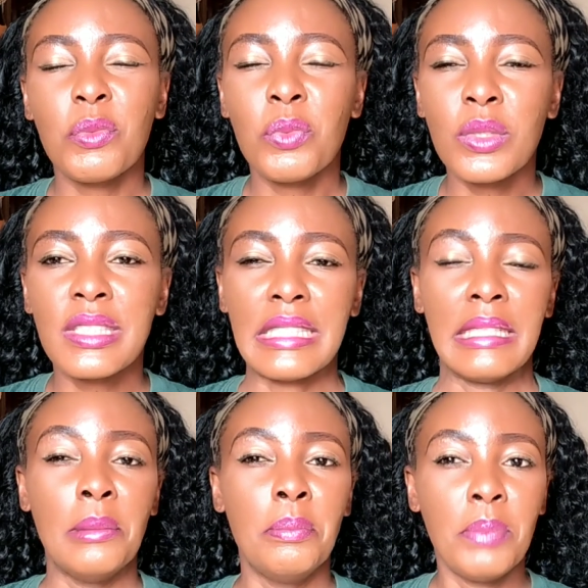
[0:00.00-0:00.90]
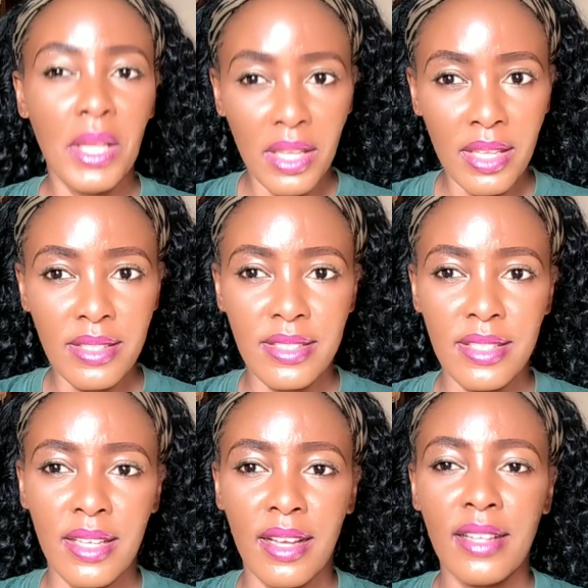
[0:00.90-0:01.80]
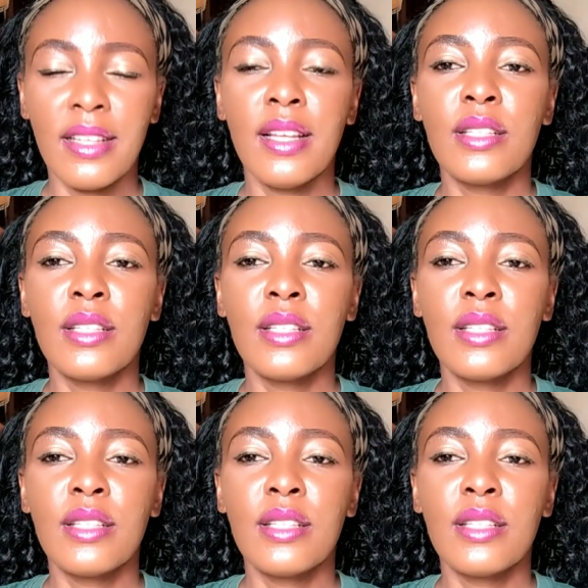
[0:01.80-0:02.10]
was a bit easier